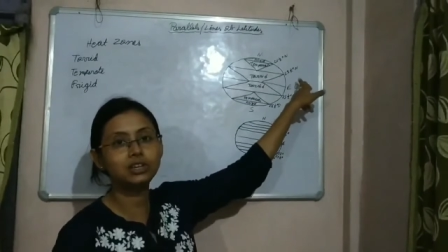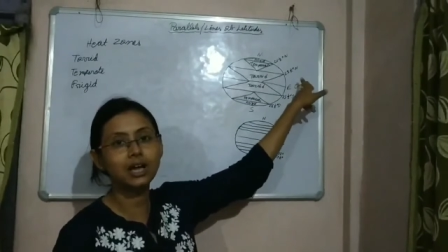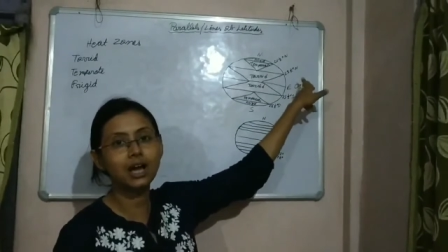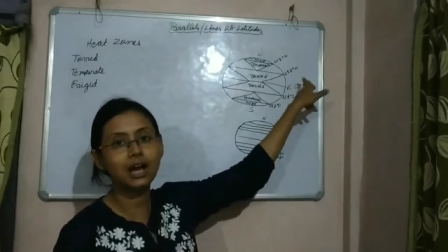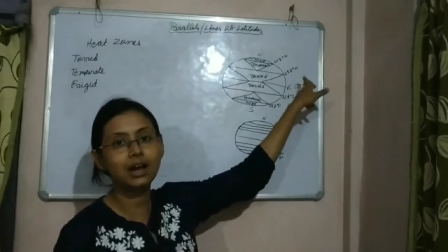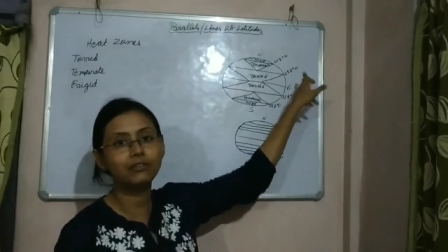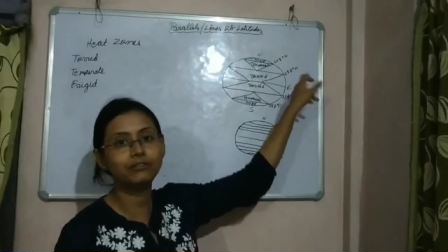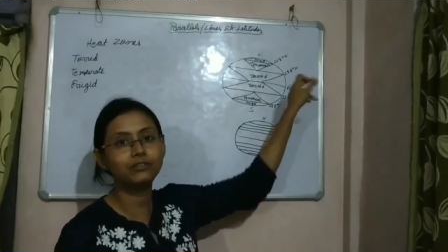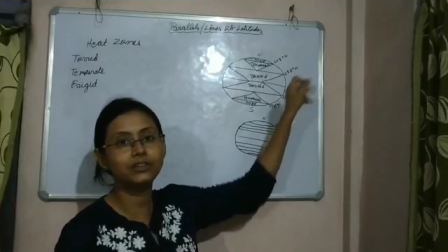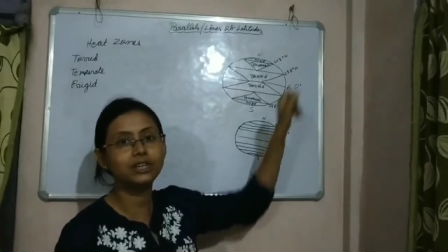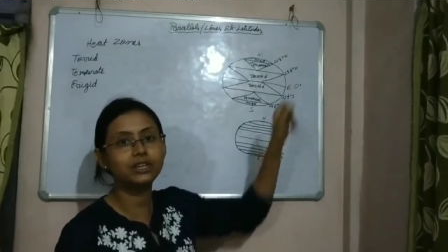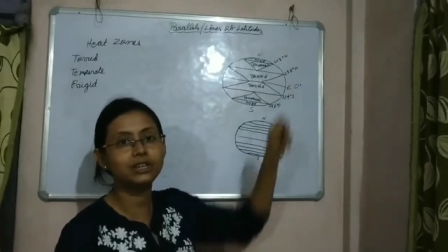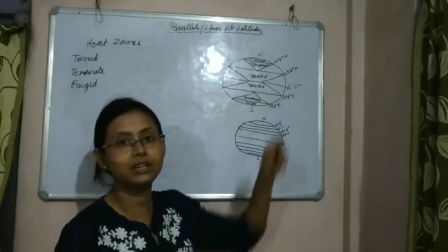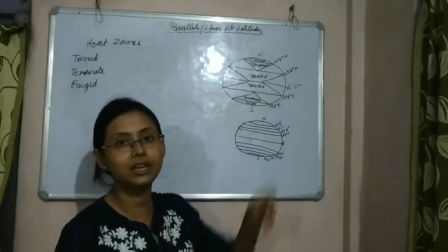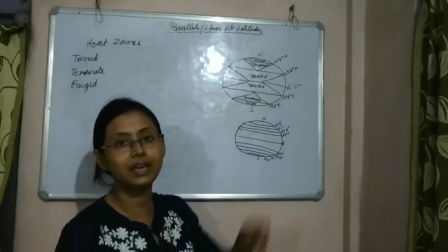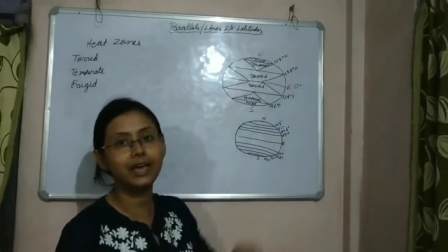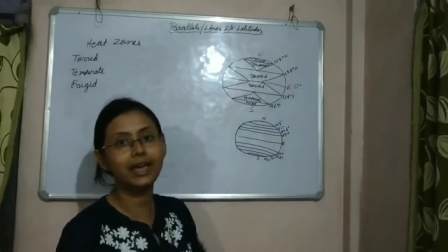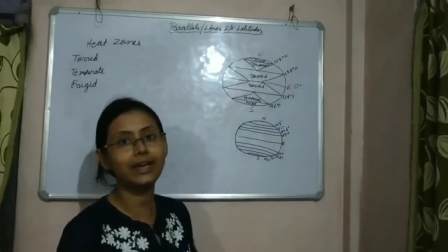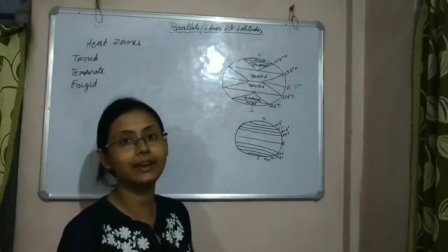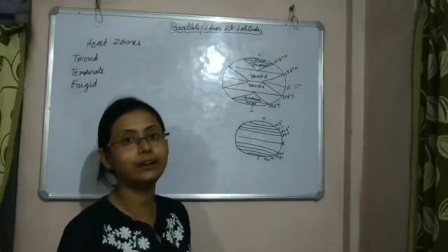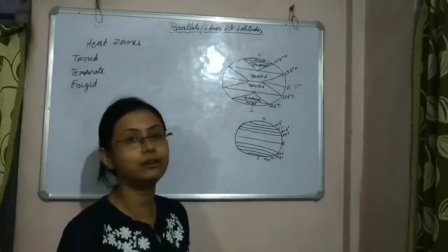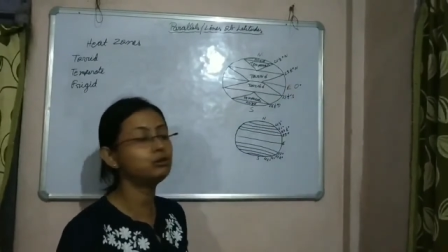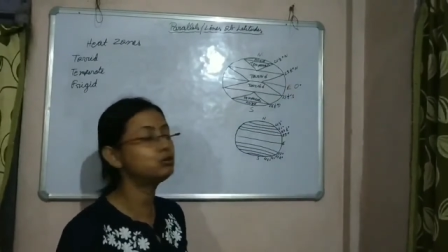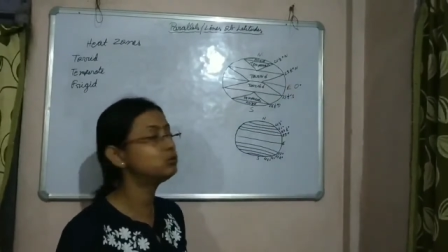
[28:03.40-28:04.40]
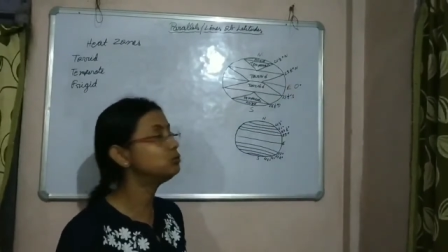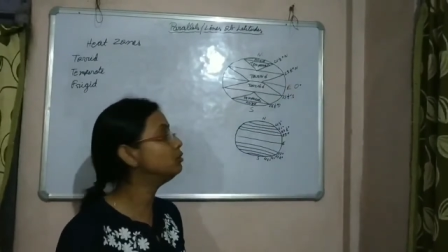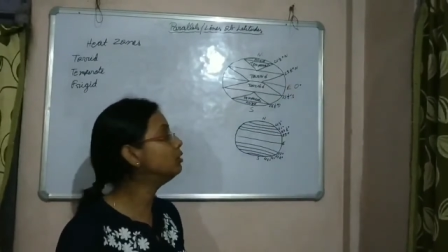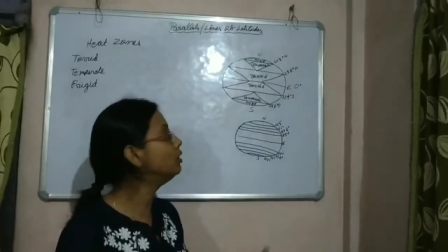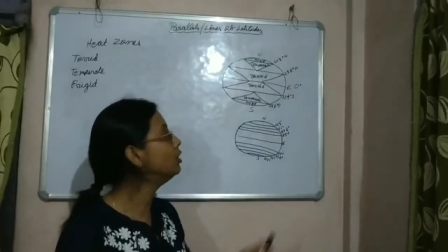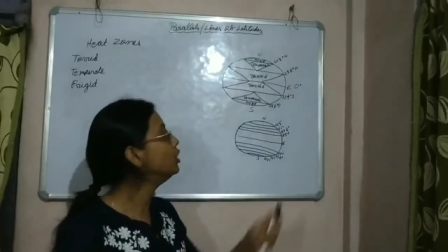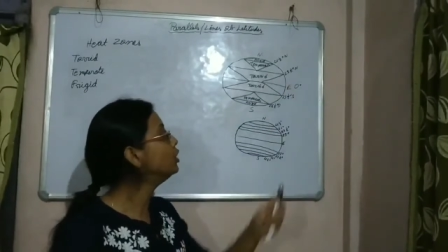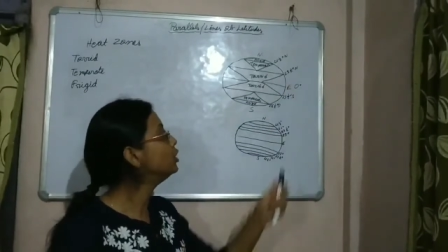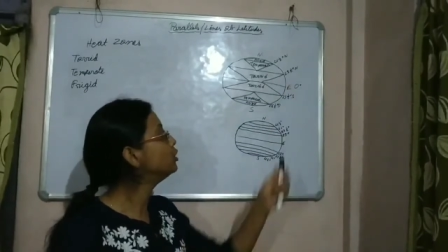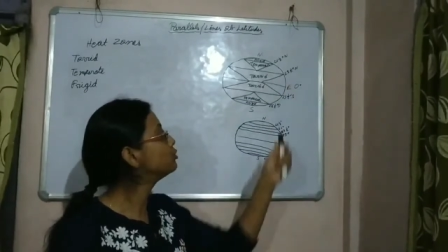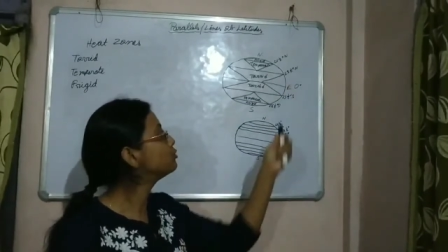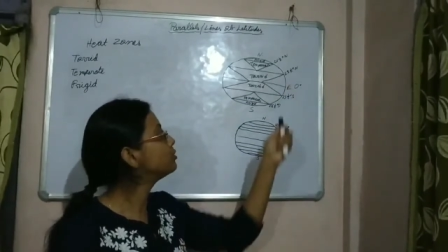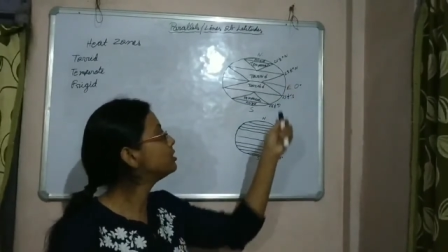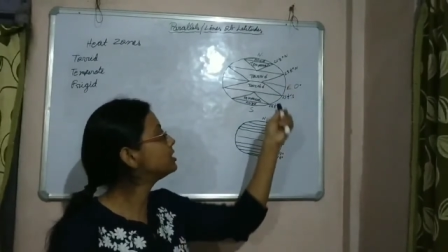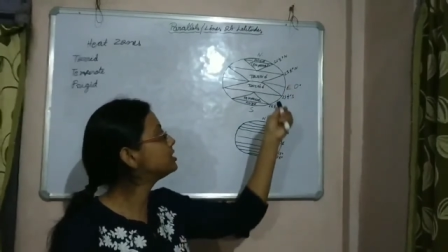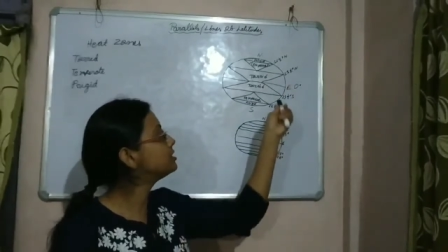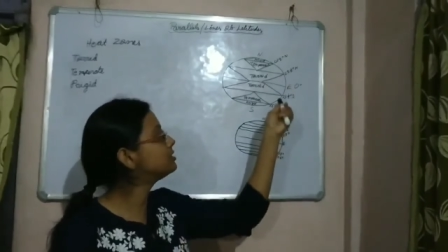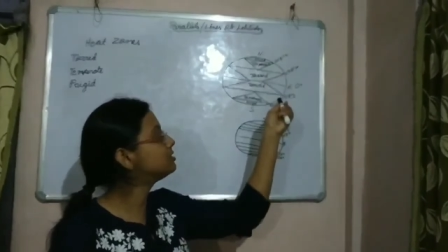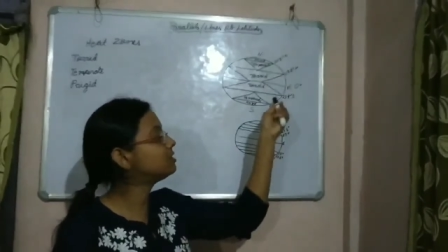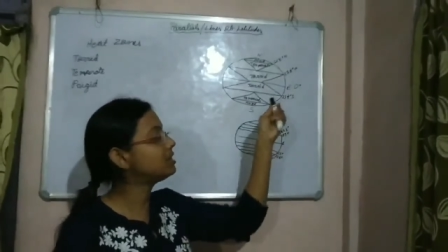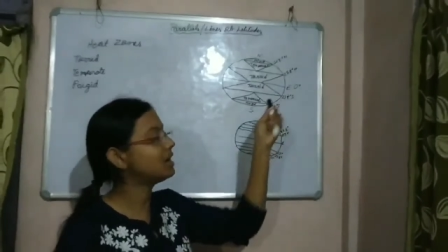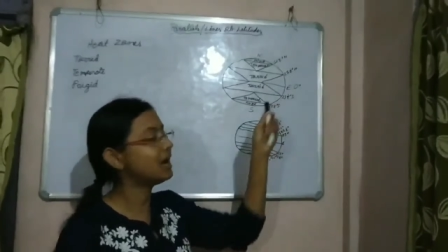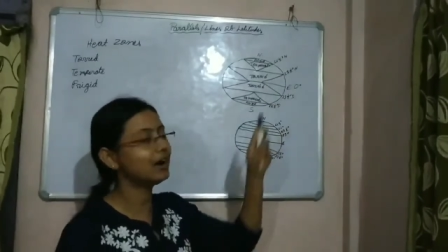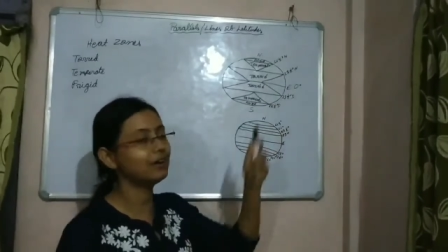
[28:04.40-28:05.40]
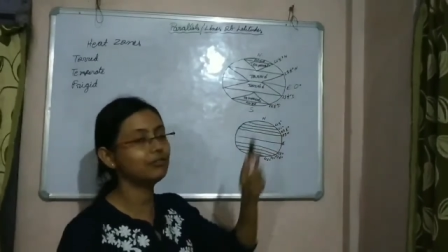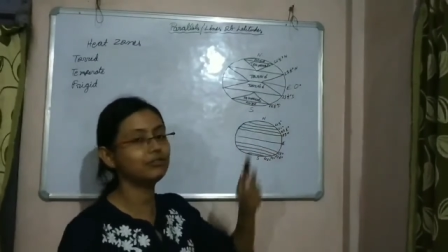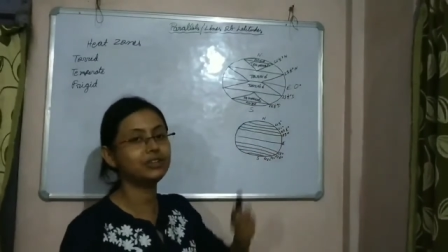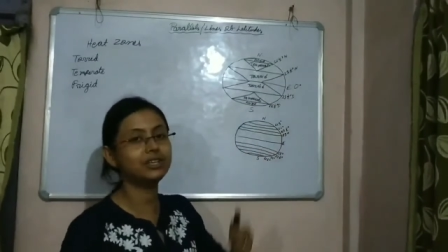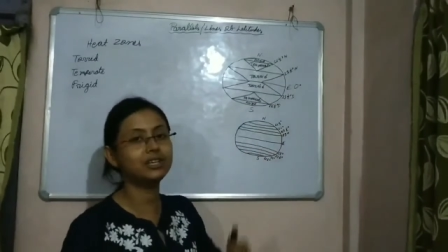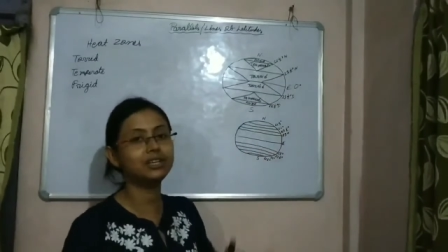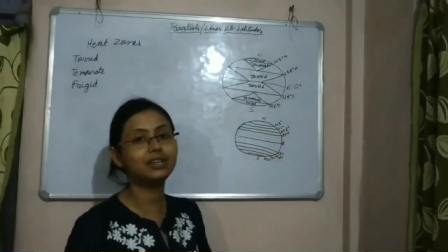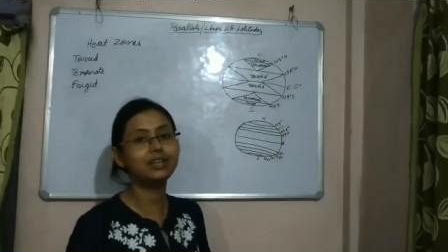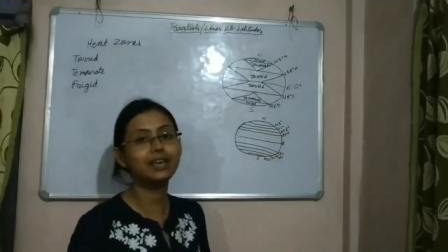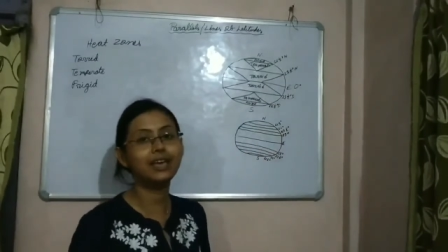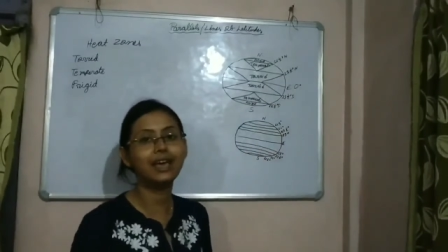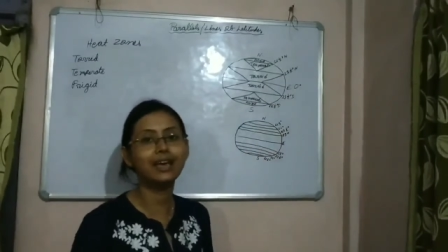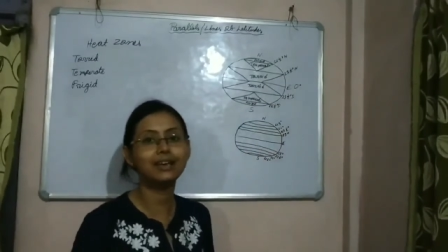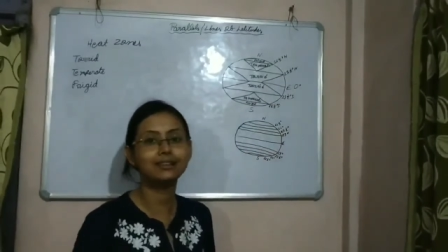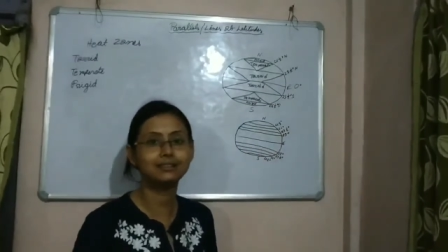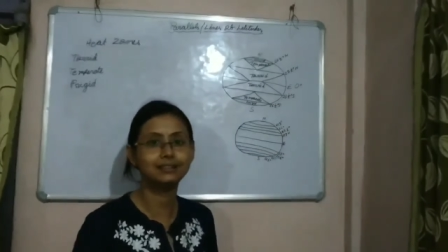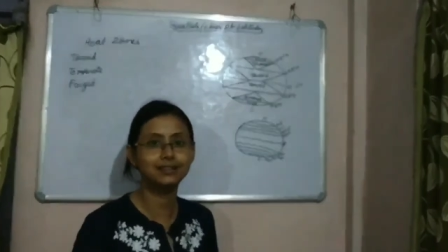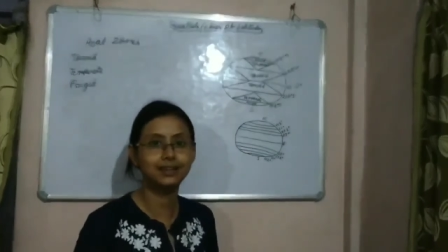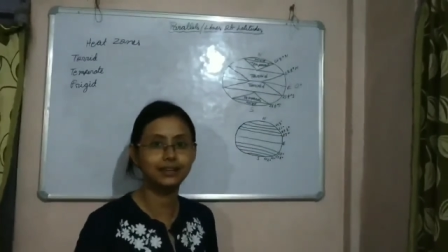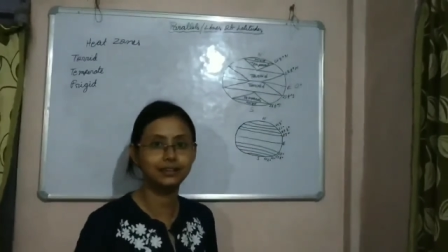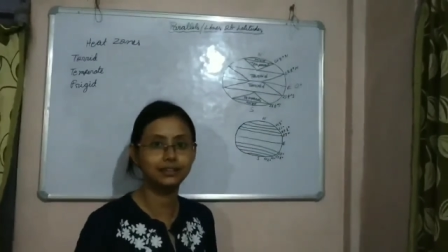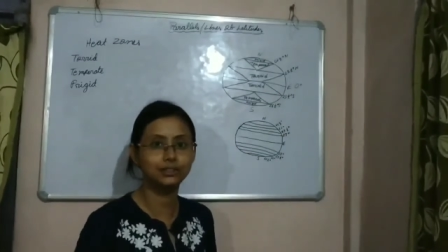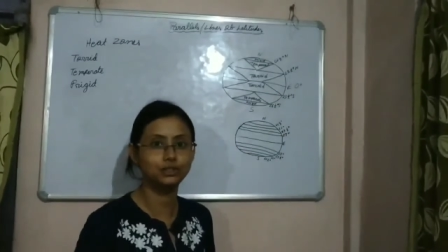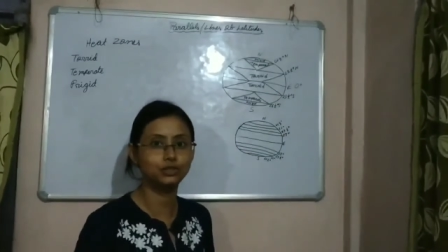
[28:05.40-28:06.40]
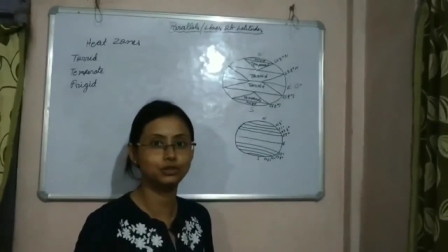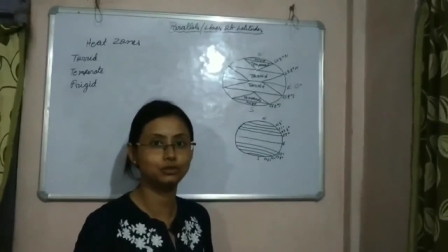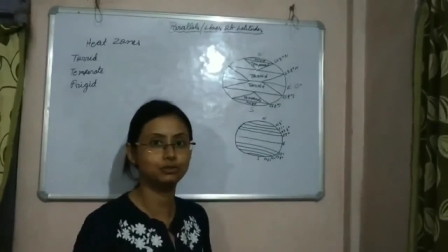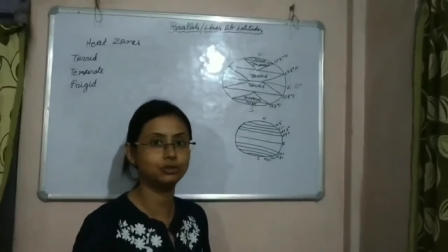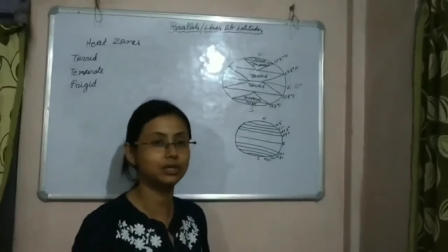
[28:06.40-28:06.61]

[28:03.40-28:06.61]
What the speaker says: half degree N to 23 half degree S latitude.